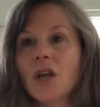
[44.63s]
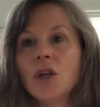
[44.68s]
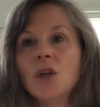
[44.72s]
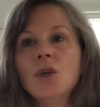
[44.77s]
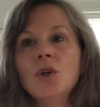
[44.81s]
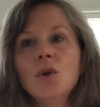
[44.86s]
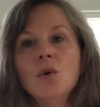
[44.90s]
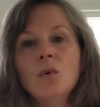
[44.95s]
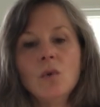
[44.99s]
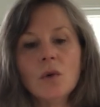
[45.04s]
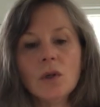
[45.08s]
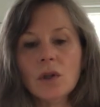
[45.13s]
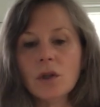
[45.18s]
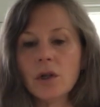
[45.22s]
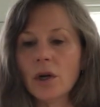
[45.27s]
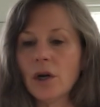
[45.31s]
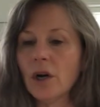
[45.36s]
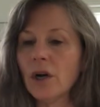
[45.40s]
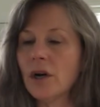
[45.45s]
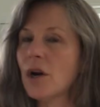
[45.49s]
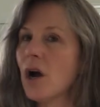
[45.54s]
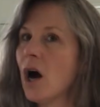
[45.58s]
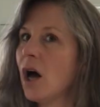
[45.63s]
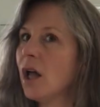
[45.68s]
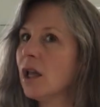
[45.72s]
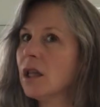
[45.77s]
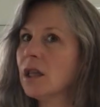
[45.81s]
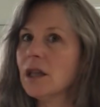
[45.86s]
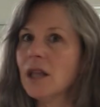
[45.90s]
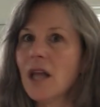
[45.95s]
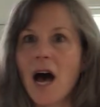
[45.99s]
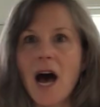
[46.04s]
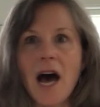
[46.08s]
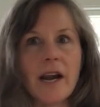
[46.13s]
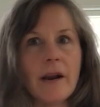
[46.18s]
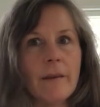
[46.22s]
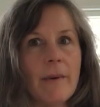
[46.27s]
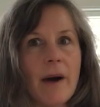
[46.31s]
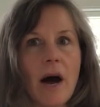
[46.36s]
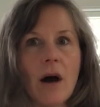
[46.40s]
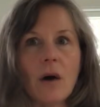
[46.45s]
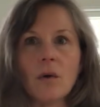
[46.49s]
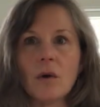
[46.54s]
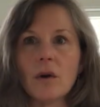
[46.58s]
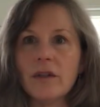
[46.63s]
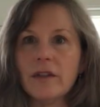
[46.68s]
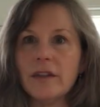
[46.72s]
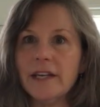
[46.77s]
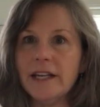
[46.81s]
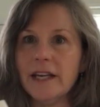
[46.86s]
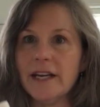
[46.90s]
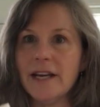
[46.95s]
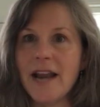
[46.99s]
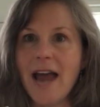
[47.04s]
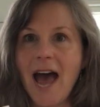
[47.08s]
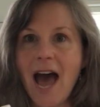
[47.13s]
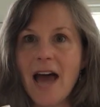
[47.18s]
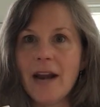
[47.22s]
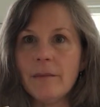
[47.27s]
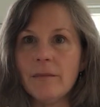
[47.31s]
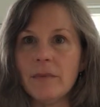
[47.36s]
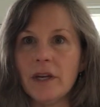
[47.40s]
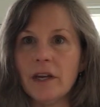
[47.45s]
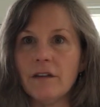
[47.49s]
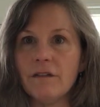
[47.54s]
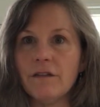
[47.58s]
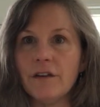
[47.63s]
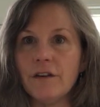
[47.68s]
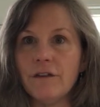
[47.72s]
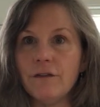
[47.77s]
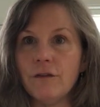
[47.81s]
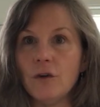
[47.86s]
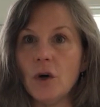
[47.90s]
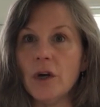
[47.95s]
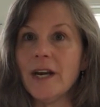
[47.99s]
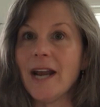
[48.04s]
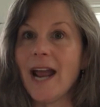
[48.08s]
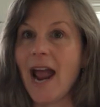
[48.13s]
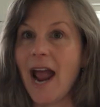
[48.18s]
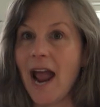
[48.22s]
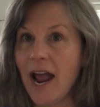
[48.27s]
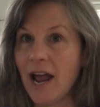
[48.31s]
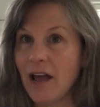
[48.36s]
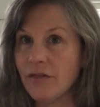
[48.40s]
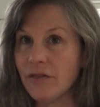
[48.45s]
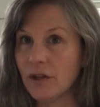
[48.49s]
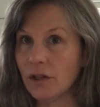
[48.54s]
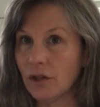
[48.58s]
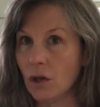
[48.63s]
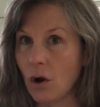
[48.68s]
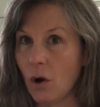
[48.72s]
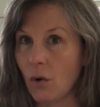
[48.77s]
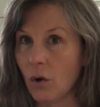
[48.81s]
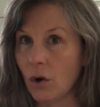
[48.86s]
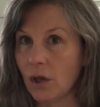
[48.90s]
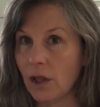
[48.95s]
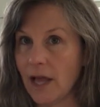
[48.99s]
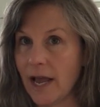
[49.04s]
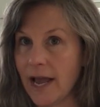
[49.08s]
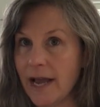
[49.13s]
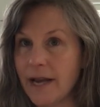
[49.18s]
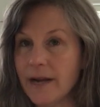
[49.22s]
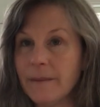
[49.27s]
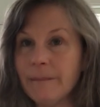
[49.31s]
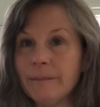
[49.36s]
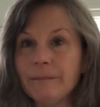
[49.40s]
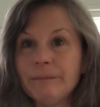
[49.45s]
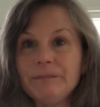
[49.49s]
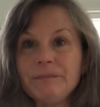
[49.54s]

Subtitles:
You will learn a lot about the anatomy of the foot and the lower leg,